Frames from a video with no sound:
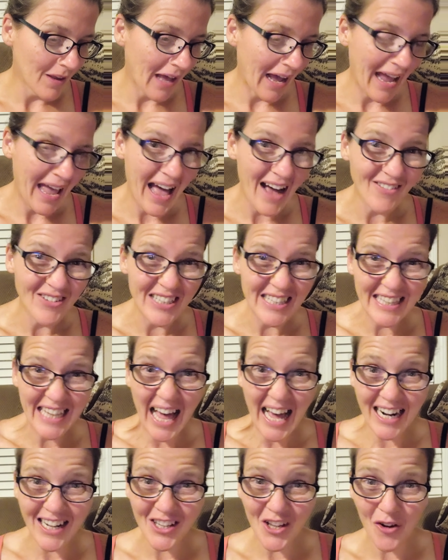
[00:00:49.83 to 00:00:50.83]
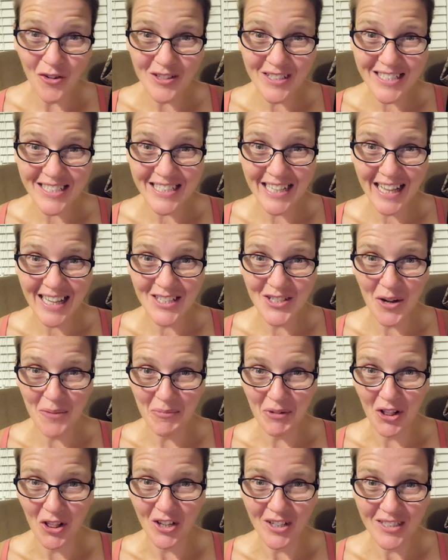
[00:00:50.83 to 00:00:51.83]
have a lot of notes today, so I'm
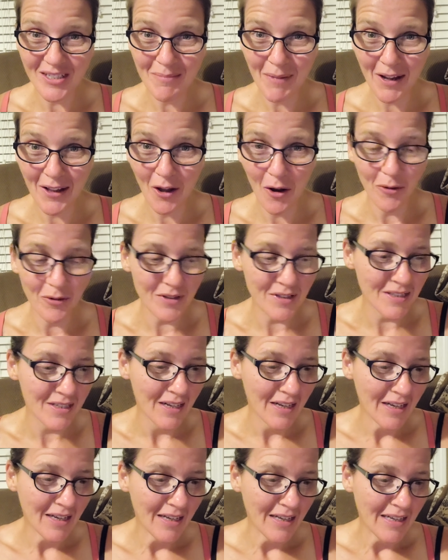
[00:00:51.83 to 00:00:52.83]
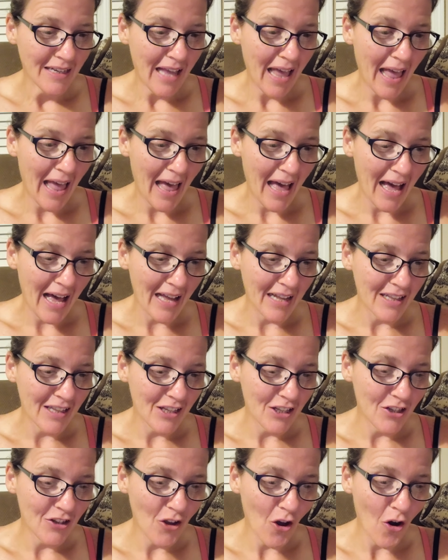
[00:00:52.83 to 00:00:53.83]
going to look to my notes.
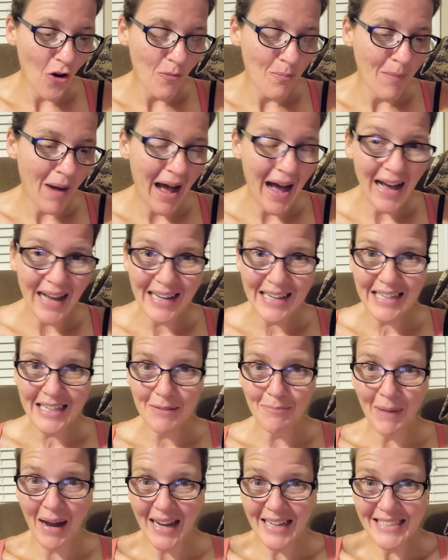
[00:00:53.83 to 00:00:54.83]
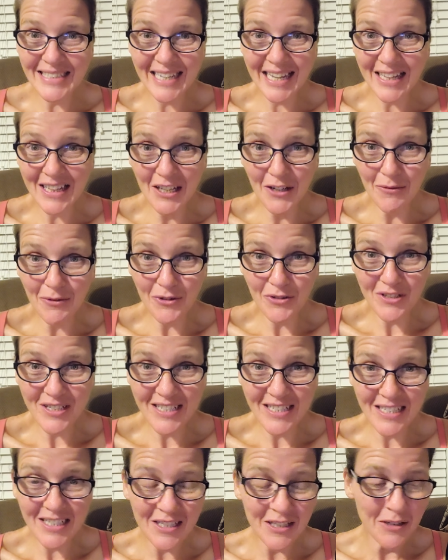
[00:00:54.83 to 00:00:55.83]
And my daily
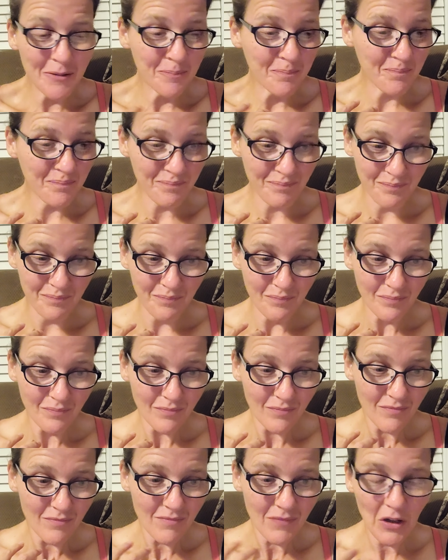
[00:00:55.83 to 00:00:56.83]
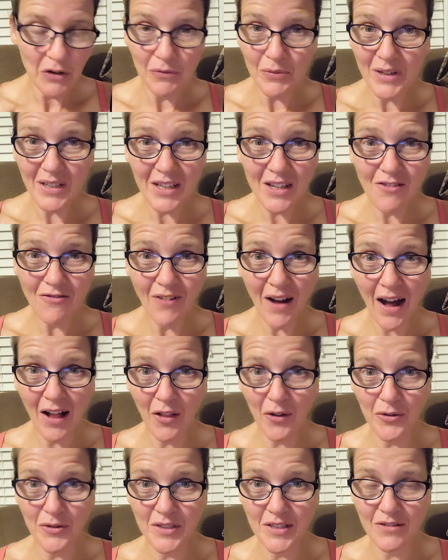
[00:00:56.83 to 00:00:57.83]
routine really
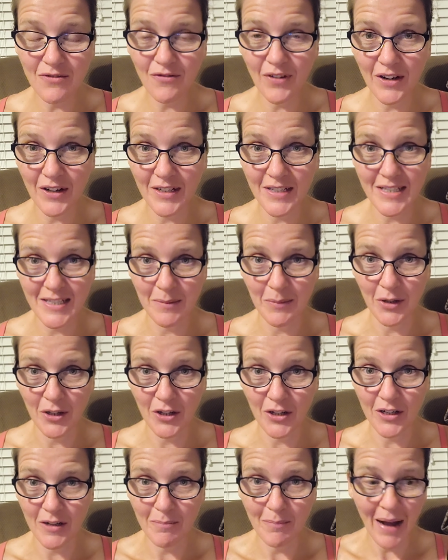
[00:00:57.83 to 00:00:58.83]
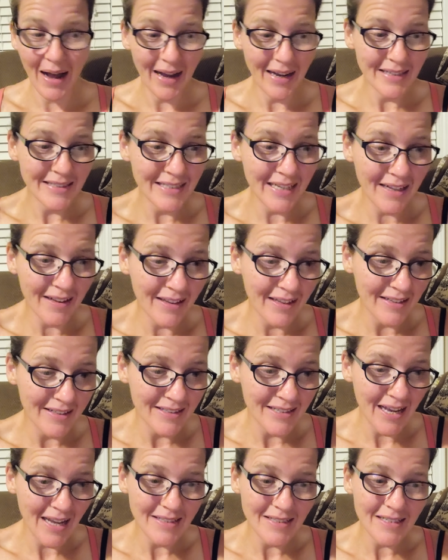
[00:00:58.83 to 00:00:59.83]
follows very similar. My daily
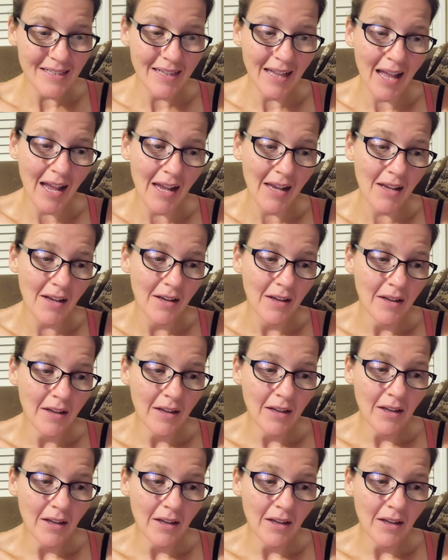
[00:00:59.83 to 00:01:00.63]
intent today